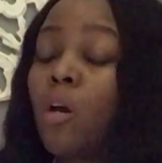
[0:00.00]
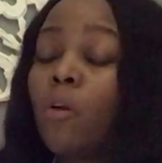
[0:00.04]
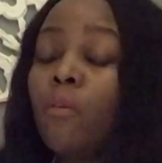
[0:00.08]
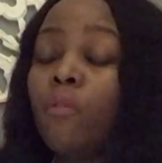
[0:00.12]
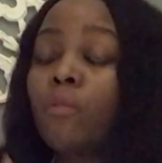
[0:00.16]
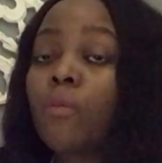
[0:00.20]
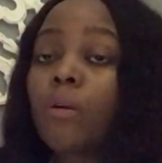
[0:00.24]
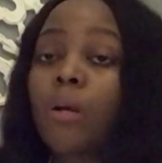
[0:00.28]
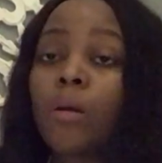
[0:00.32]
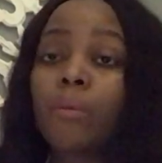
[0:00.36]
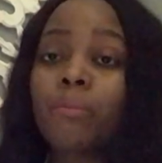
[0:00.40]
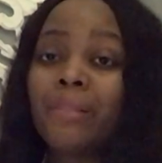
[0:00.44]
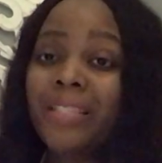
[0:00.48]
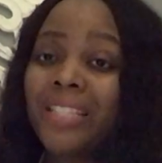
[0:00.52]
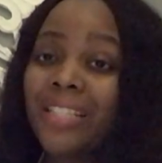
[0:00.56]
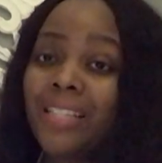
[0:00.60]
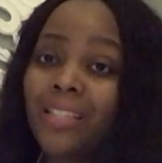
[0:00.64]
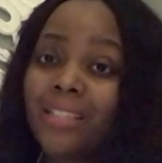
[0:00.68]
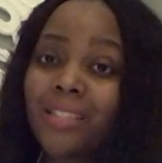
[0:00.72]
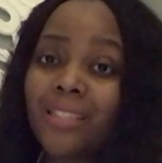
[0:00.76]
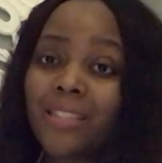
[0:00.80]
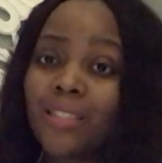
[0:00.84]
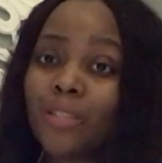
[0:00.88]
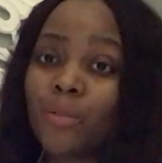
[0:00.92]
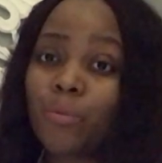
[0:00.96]
overall
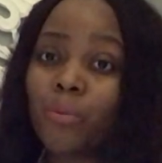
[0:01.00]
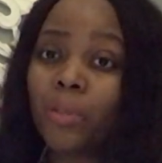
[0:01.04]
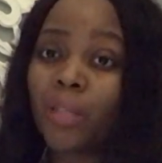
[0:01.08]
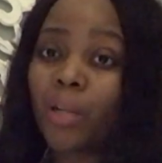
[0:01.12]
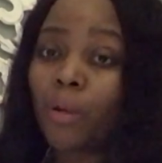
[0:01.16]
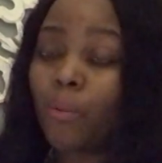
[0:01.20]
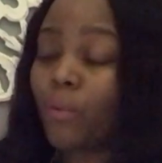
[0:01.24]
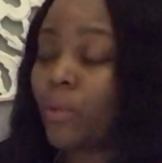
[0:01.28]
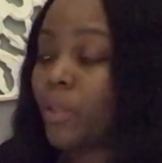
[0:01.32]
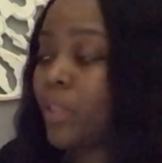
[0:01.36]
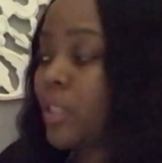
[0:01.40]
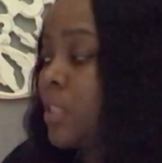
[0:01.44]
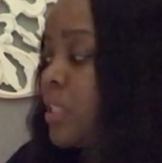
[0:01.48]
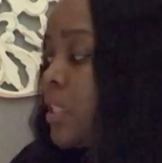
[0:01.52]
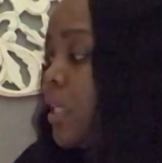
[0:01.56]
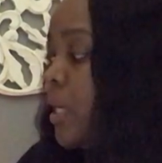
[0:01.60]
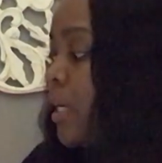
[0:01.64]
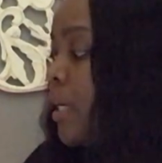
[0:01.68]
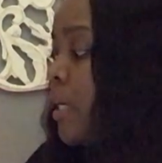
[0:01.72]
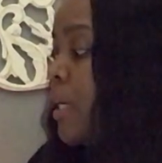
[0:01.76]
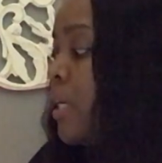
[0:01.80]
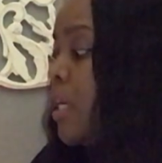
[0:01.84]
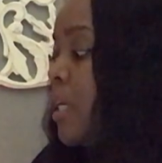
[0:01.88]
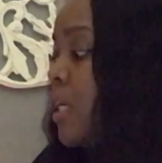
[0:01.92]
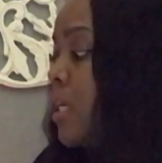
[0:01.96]
BS is what I want to
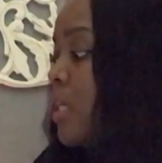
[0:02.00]
say.